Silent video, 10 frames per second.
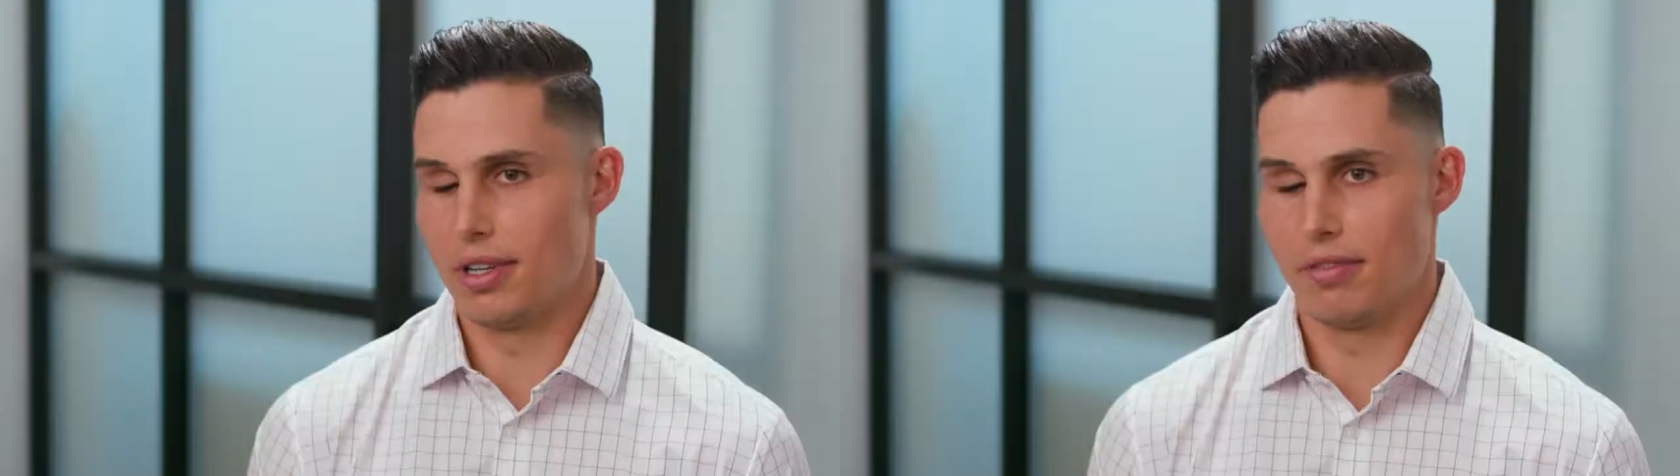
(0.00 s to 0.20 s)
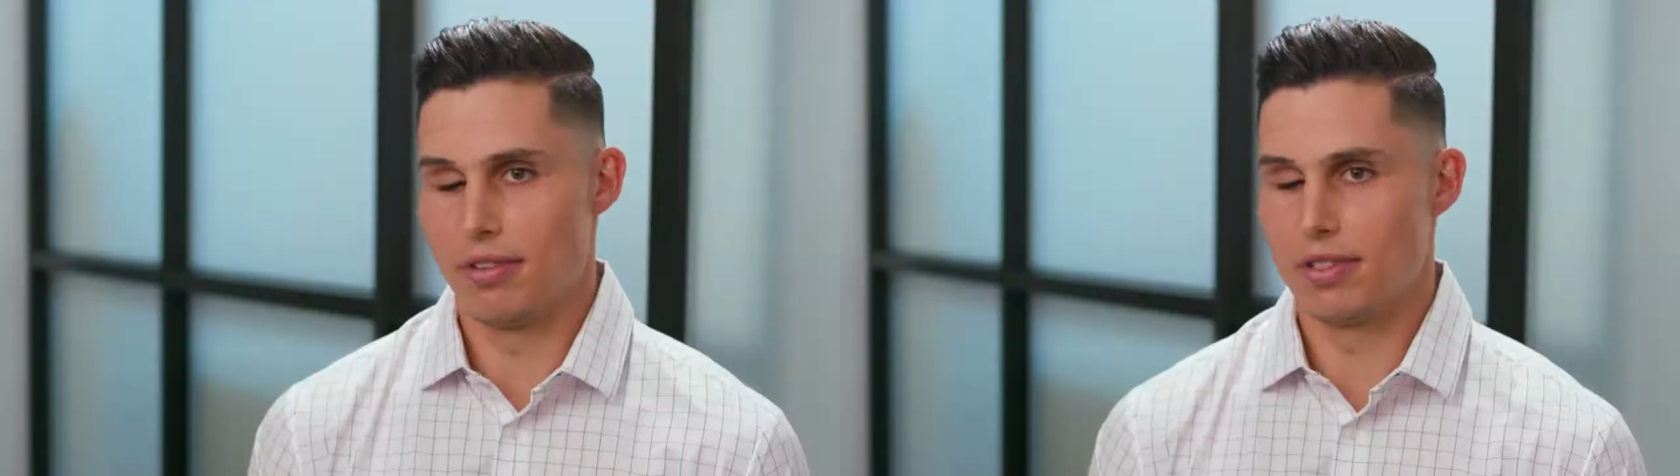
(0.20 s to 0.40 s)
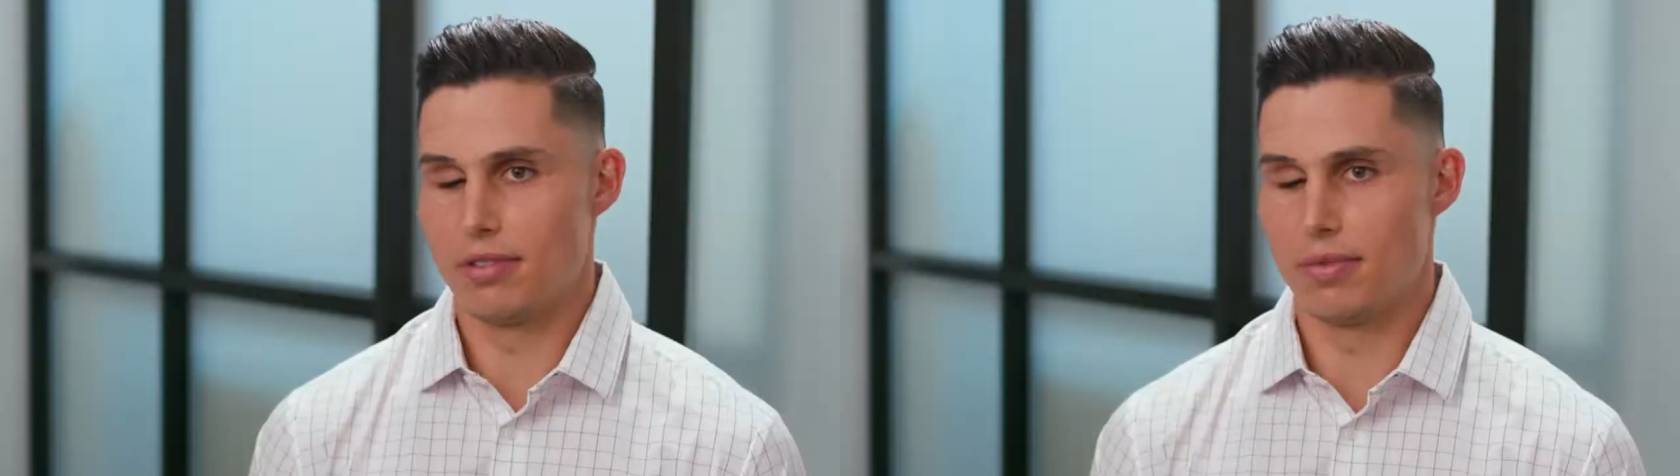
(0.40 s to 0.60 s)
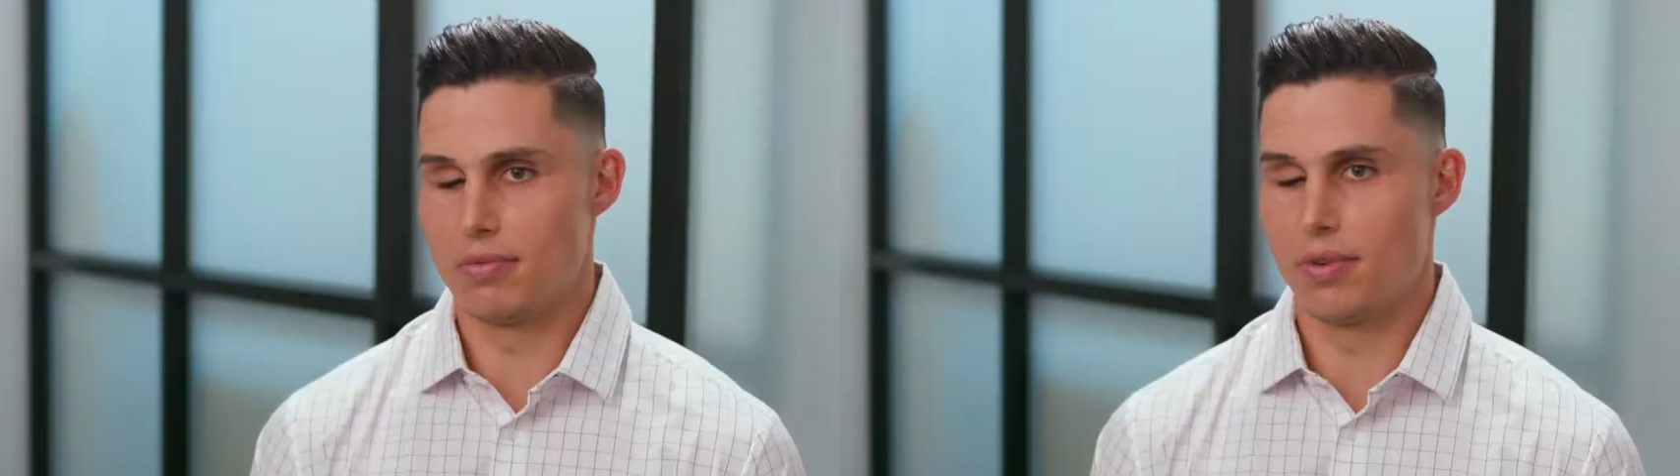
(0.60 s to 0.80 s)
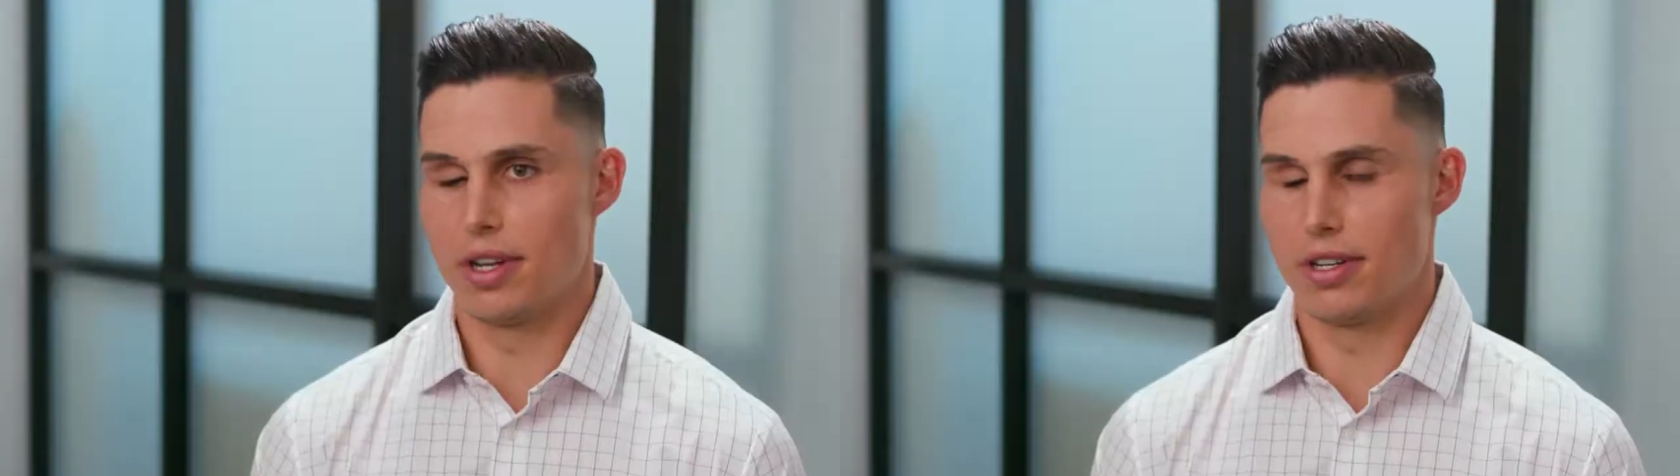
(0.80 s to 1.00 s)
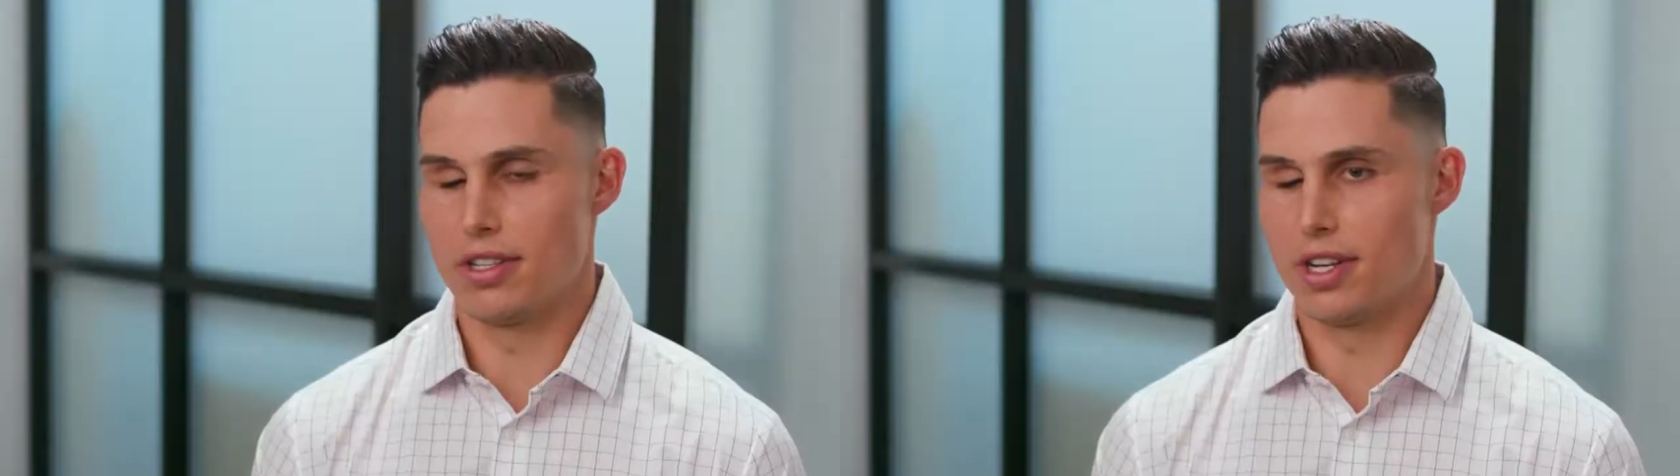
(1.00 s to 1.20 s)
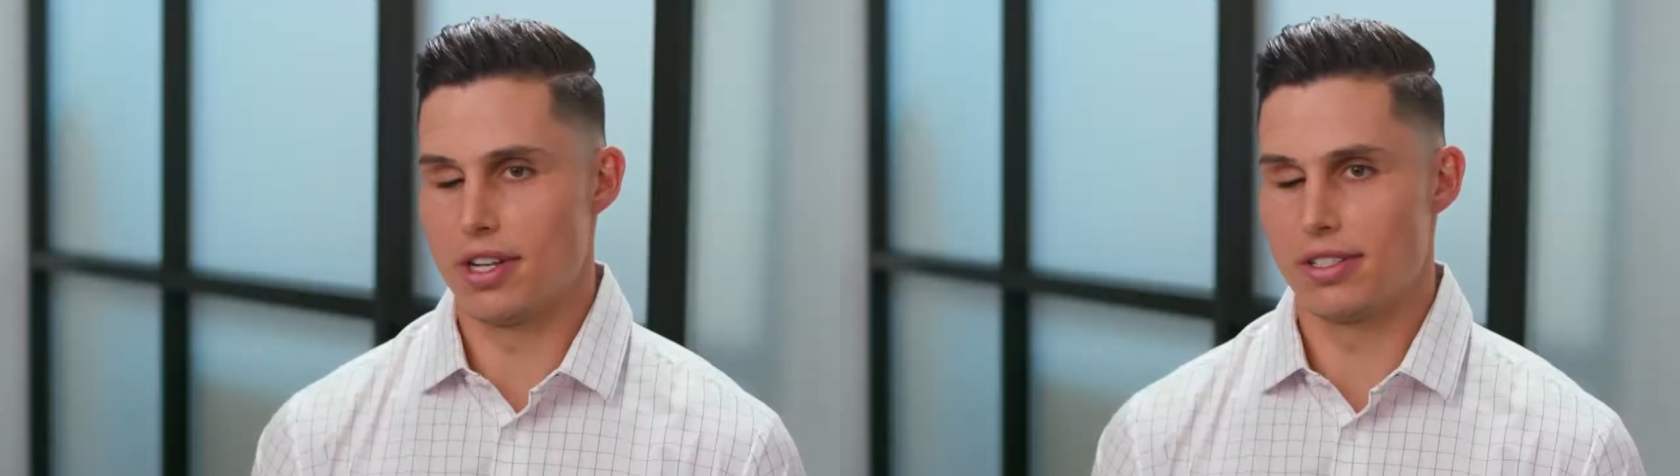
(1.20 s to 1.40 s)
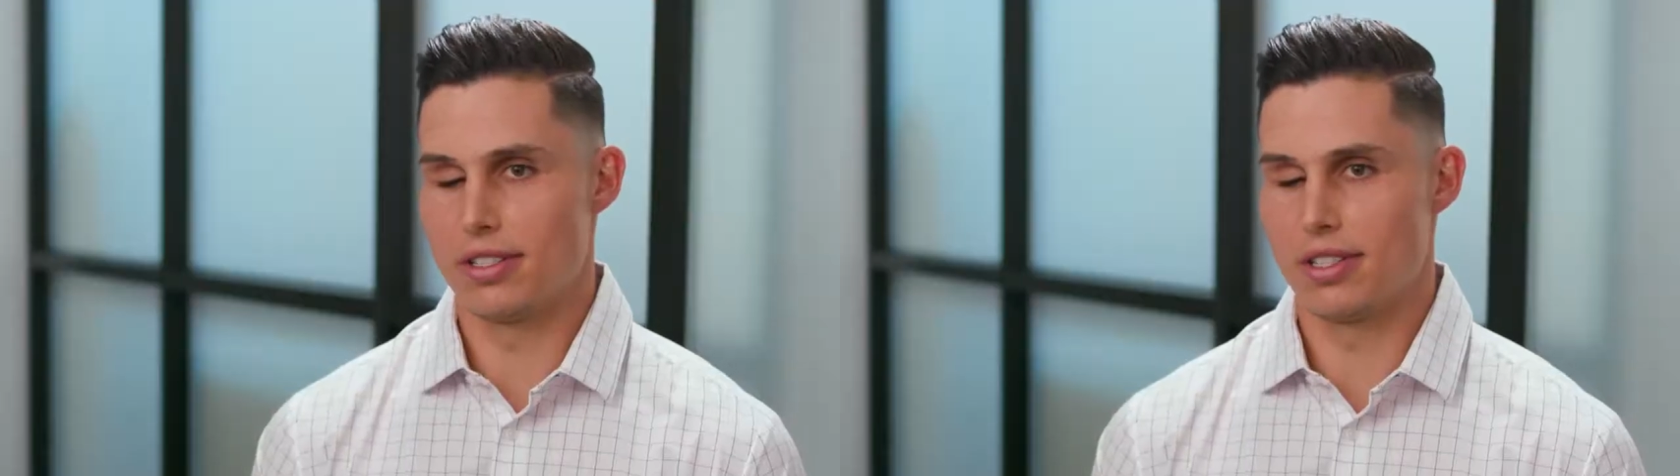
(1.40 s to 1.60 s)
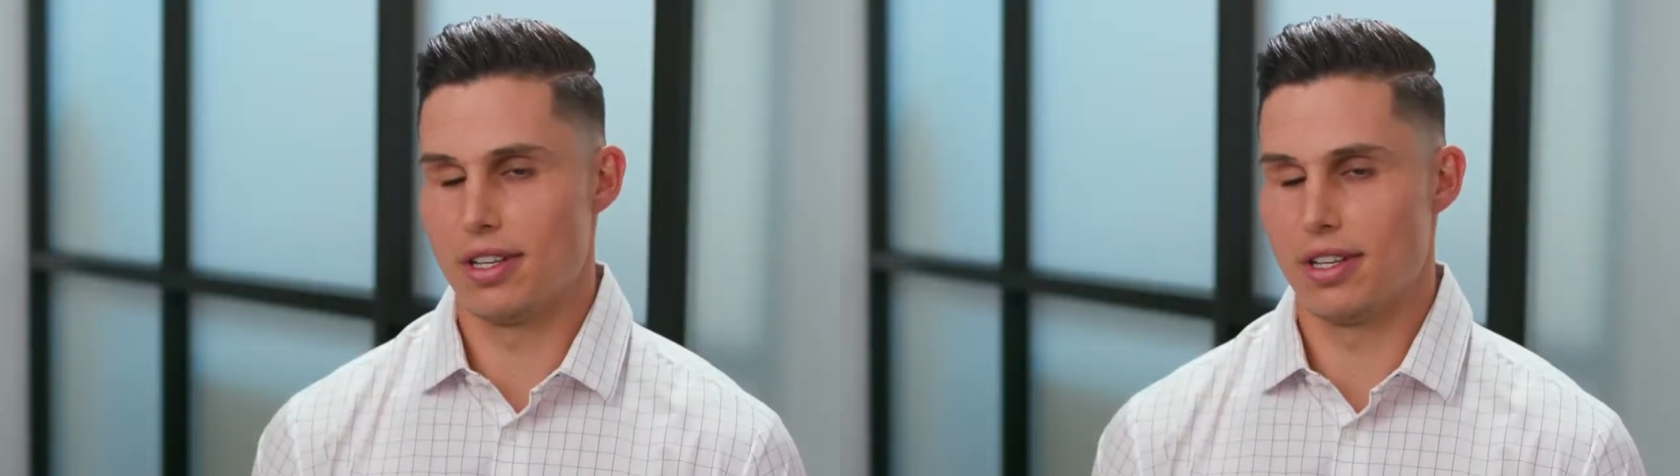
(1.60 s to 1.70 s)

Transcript: I feel so much more energized,